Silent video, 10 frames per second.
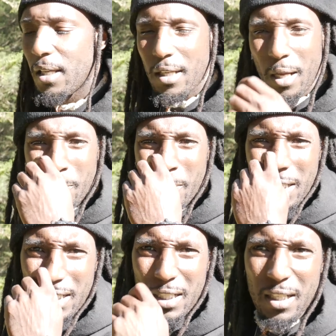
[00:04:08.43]
Now,
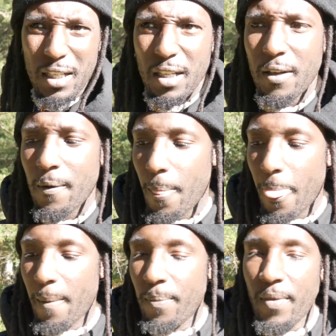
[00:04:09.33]
whether
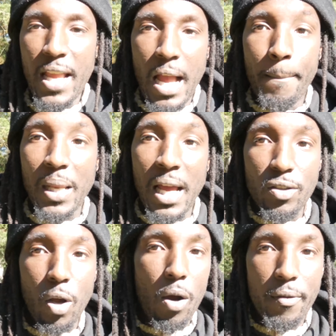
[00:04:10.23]
they got
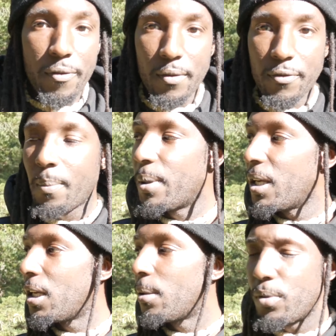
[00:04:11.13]
blocked off from
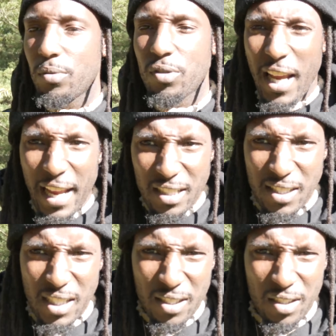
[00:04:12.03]
being able to
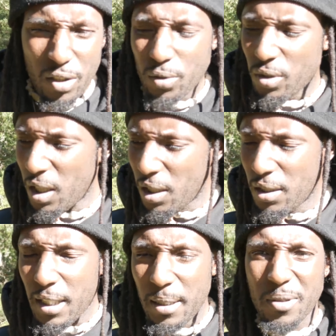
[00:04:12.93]
access those other
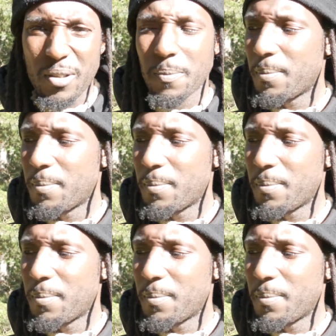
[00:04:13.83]
depths,